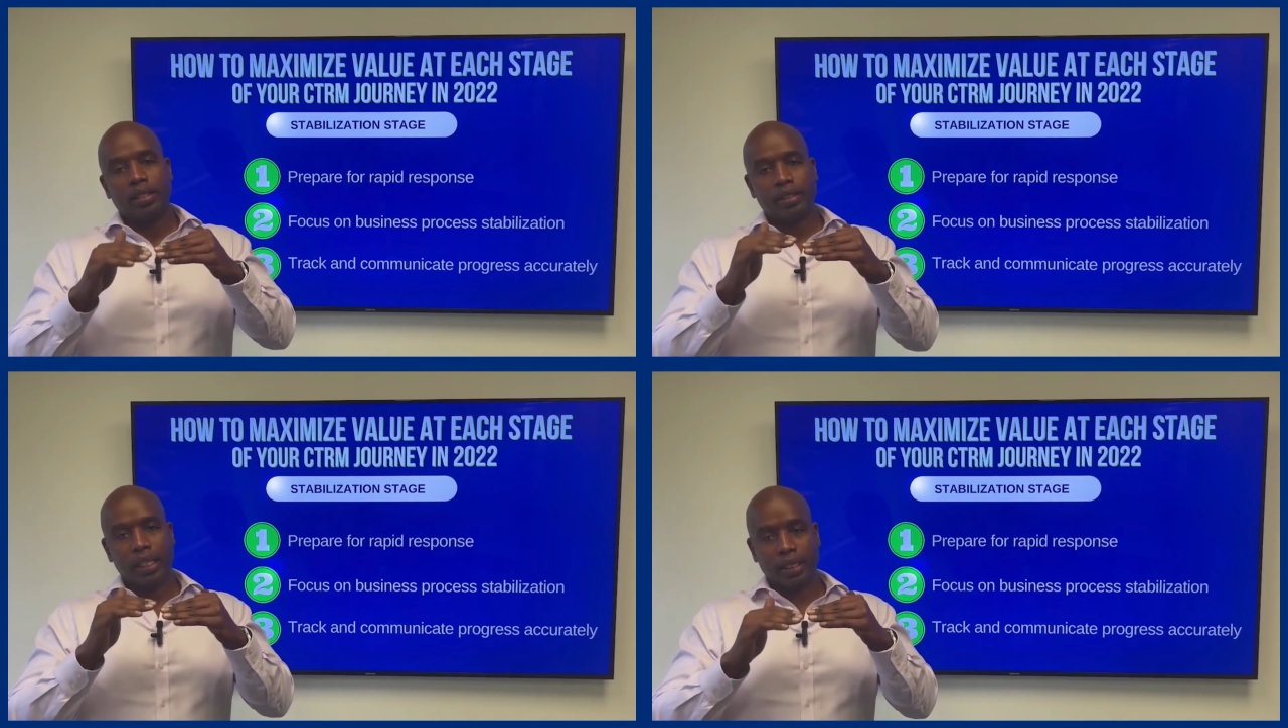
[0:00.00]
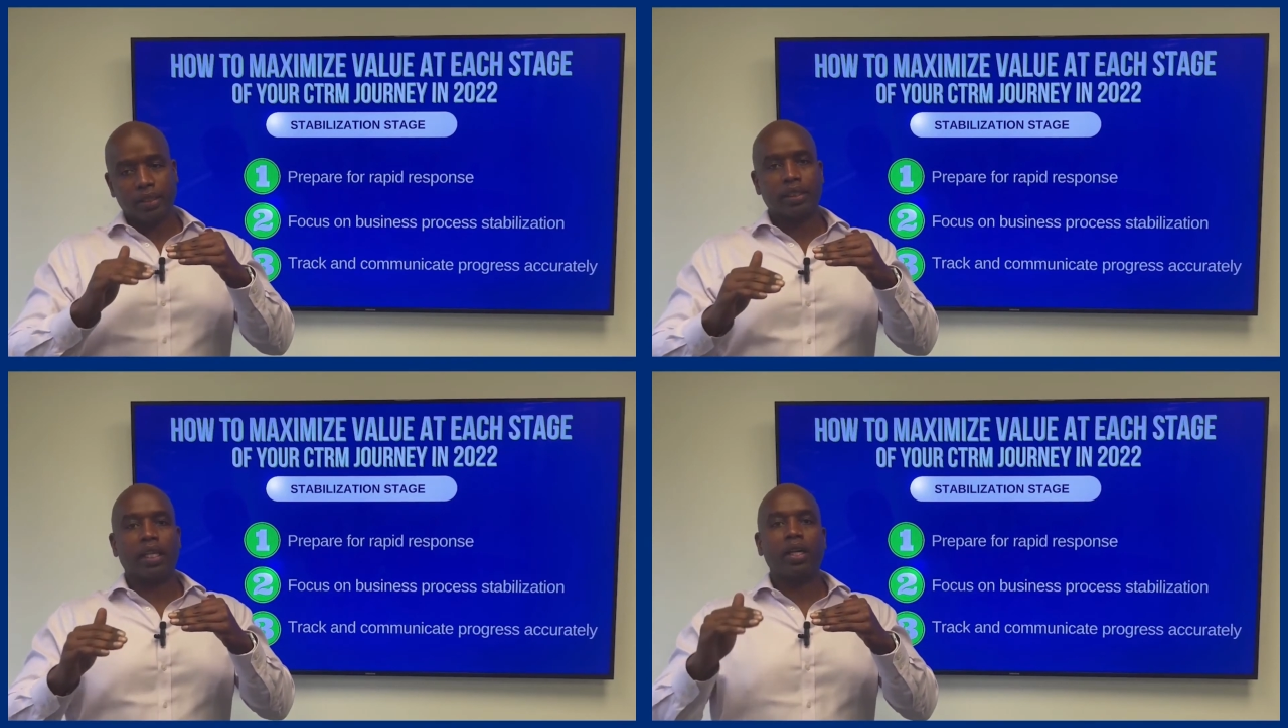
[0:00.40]
they
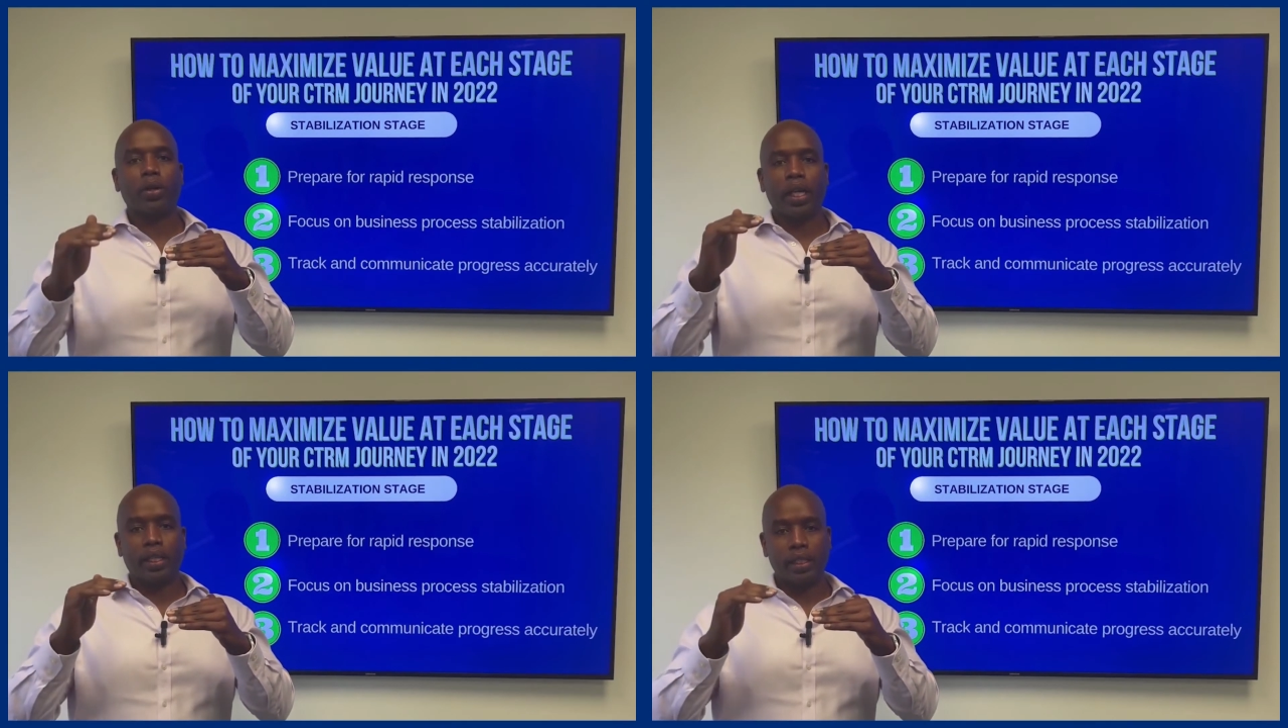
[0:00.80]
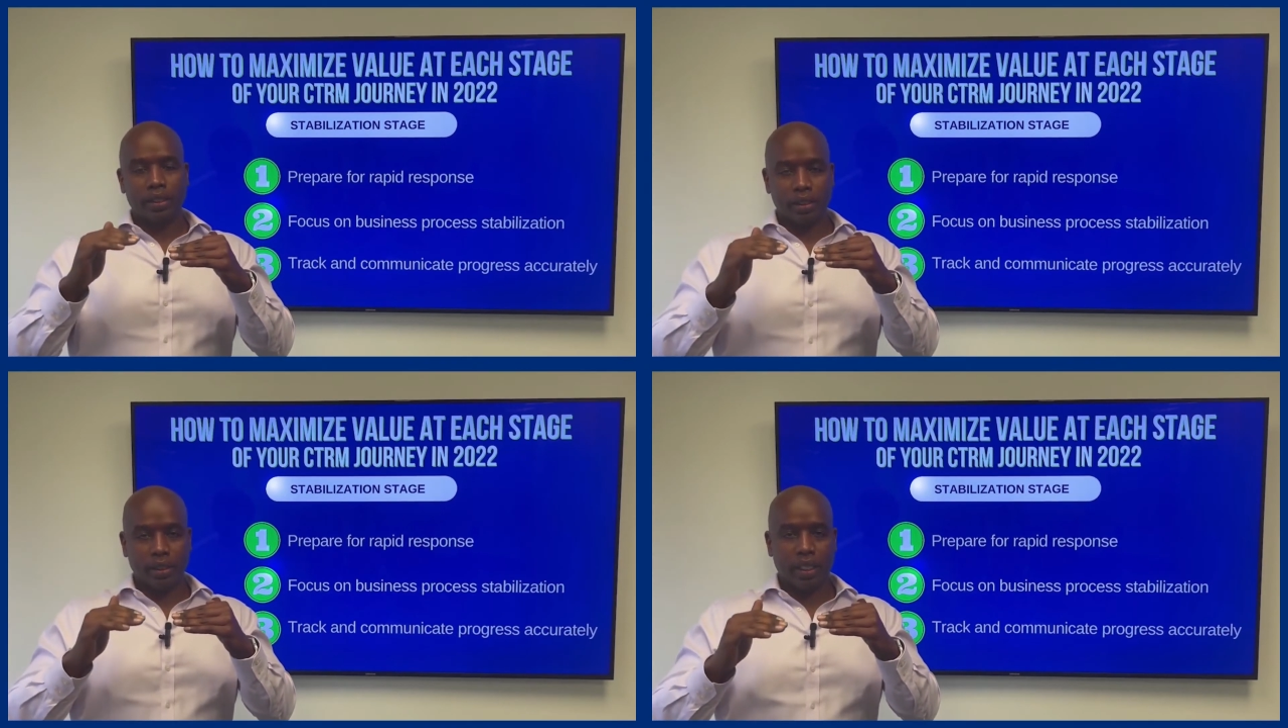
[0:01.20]
can say, okay,
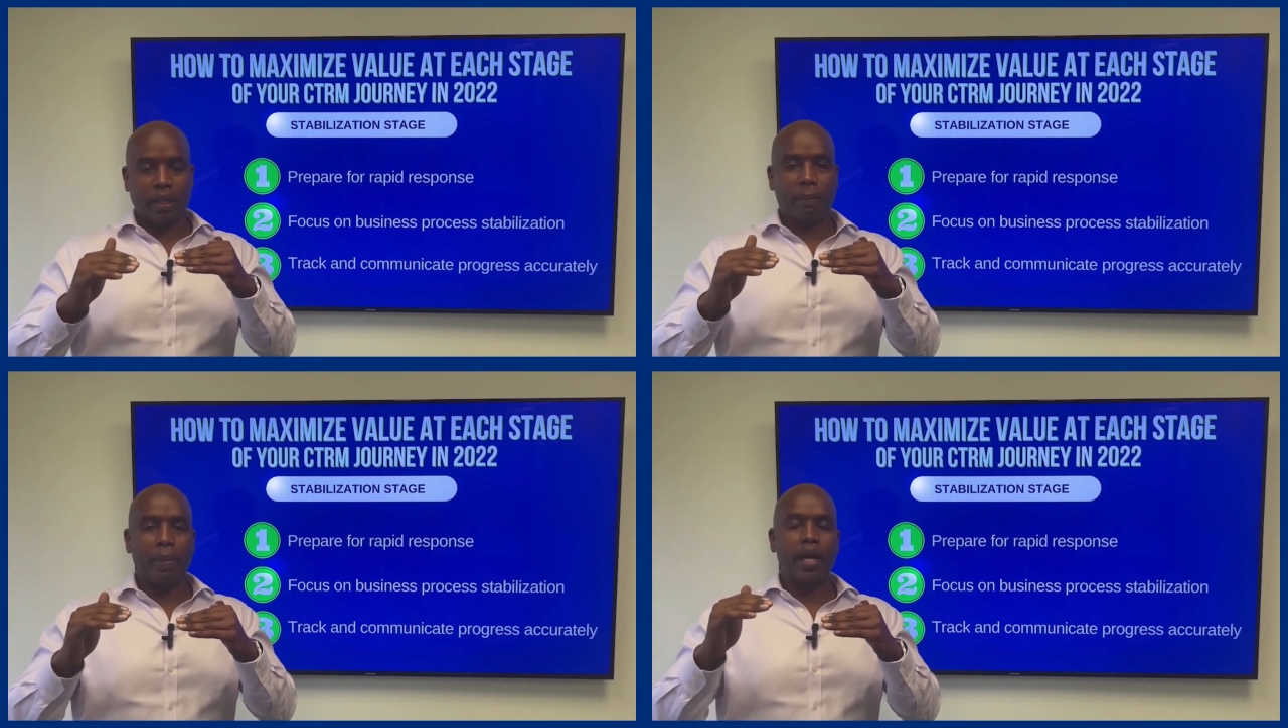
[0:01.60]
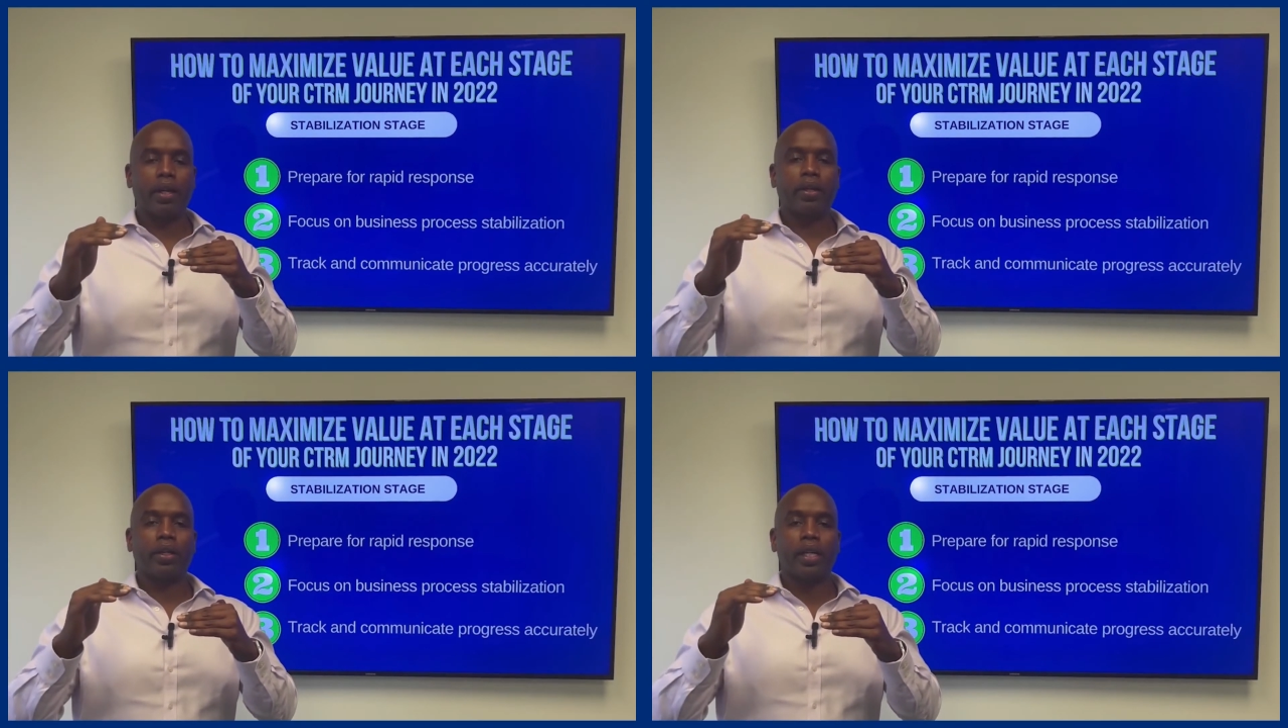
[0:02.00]
this is getting
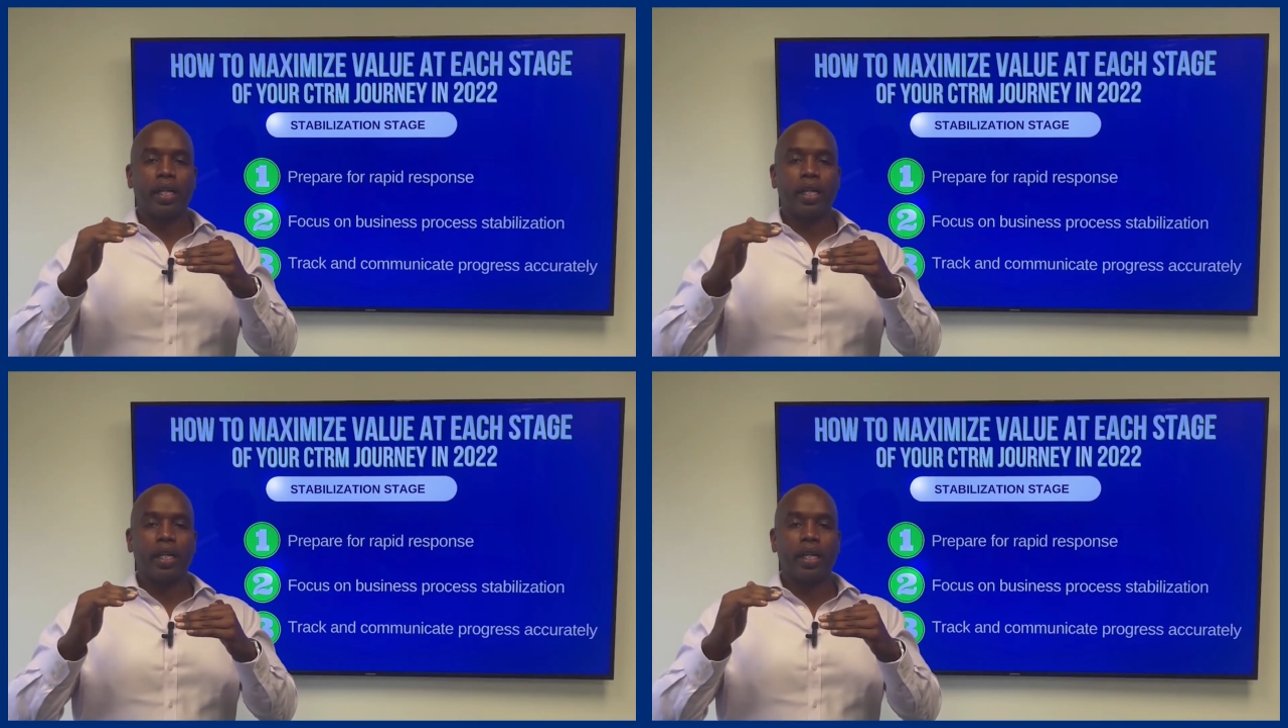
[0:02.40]
better,